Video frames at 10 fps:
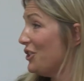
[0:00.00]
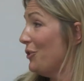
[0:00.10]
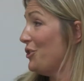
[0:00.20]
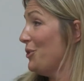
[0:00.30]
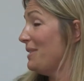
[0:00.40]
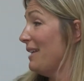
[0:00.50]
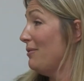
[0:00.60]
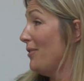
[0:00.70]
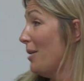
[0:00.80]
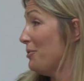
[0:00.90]
She was on
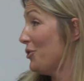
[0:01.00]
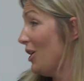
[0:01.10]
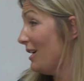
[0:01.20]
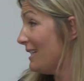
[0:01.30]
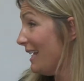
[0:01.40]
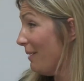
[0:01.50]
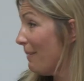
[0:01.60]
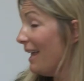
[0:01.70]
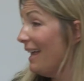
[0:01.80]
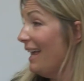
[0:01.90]
the Farmstrong team,